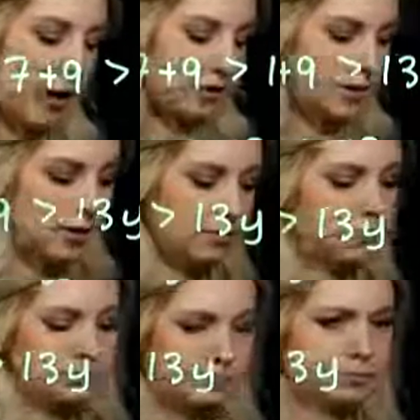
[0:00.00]
positive,
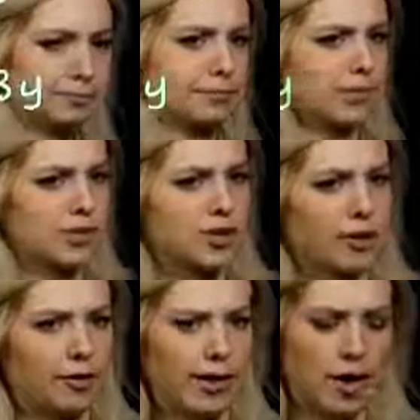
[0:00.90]
it's
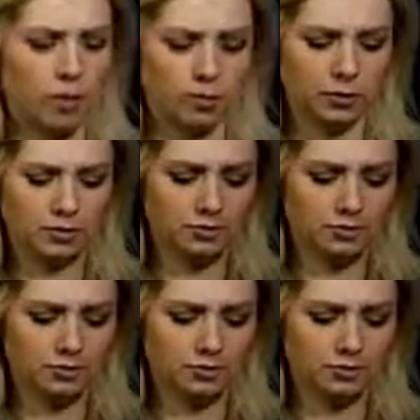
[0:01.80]
generally helpful.